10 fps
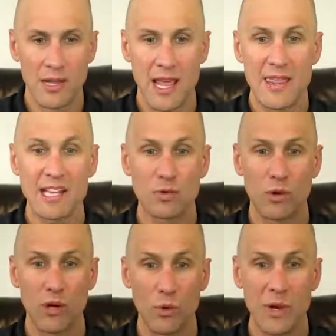And that's
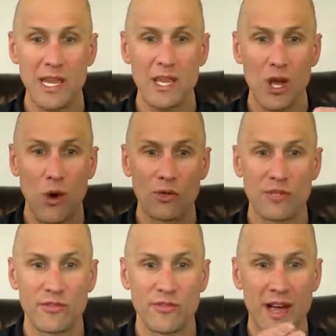where we go
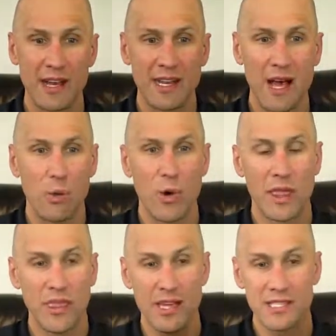to find out
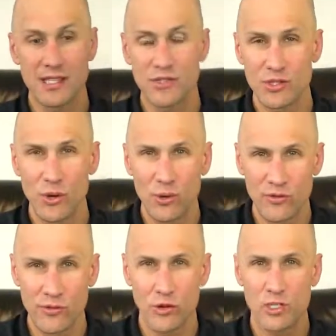what things have sold
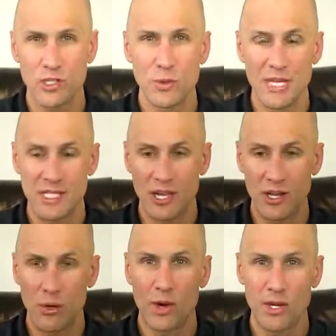for so we can tell
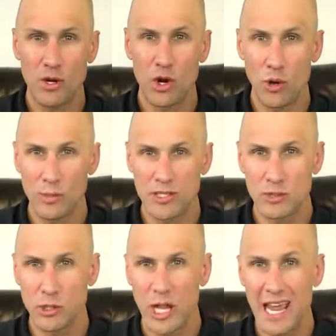you what your home
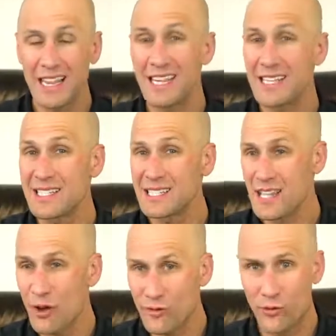is likely to
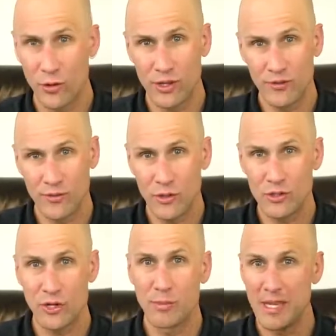sell for in the
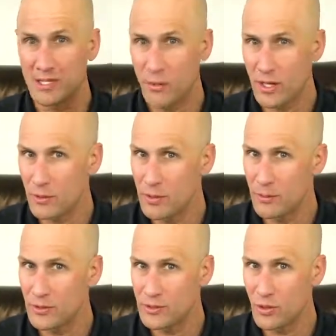future based on what other
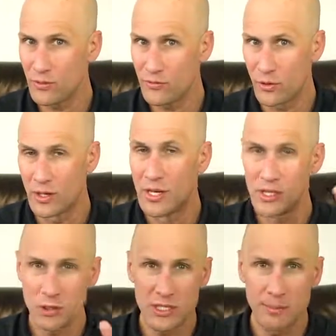people have sold for.
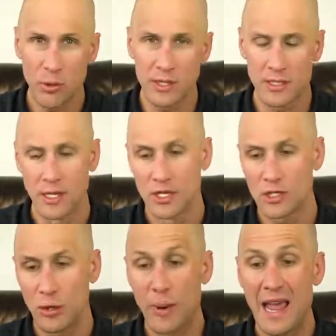So it's important.
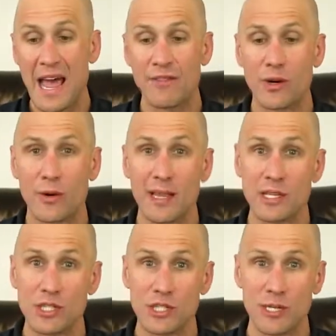So by having a
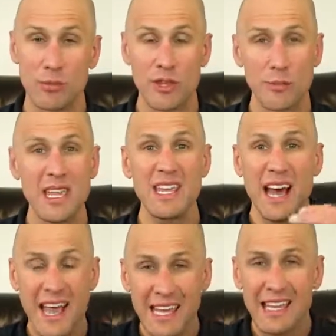relationship with me,
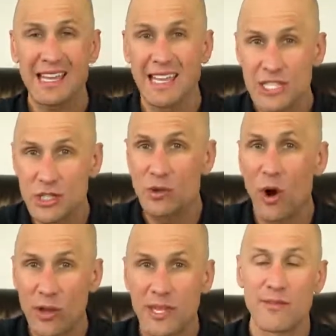I can get you
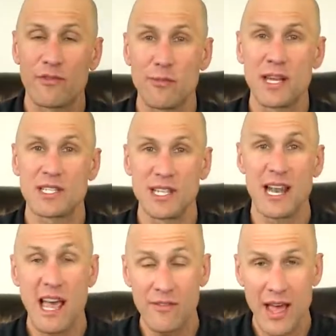all the information that
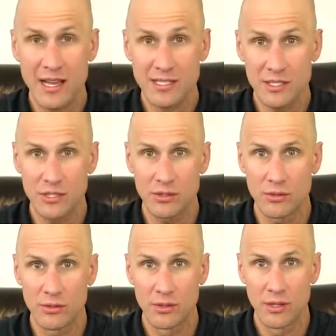I have access to.
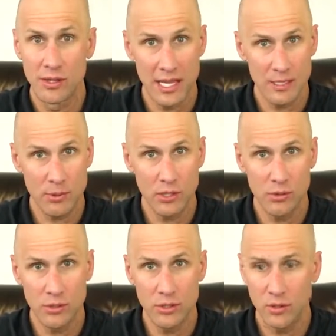That's pretty
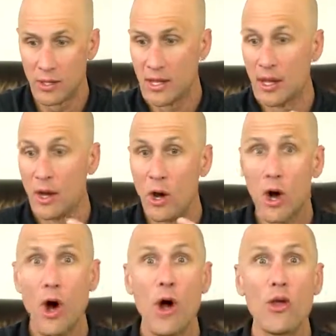cool too.
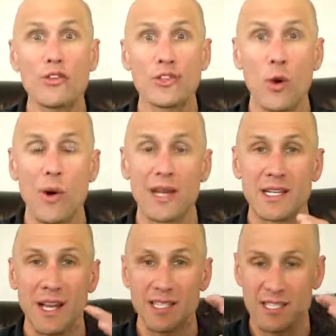Also, what it
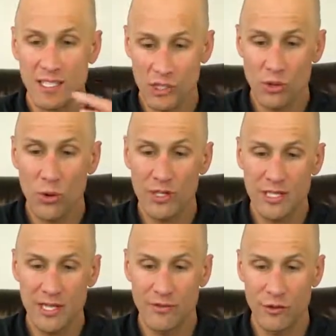does is it stores
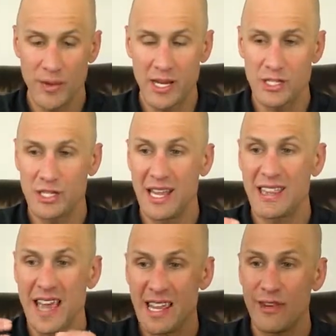the information and
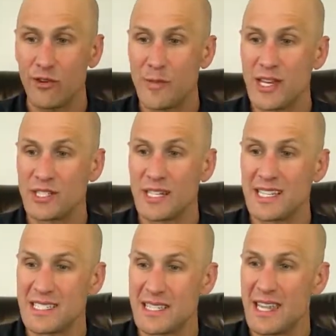that information
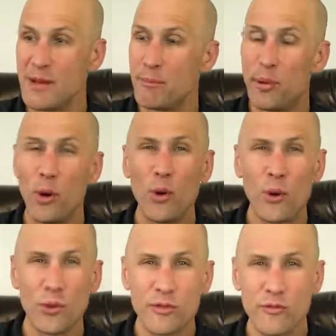is then
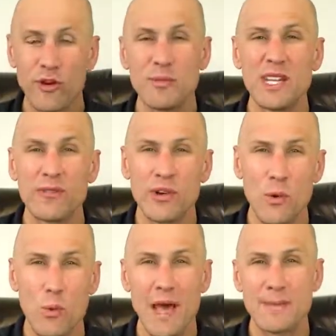pulled from
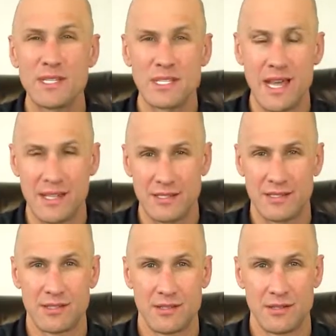different websites.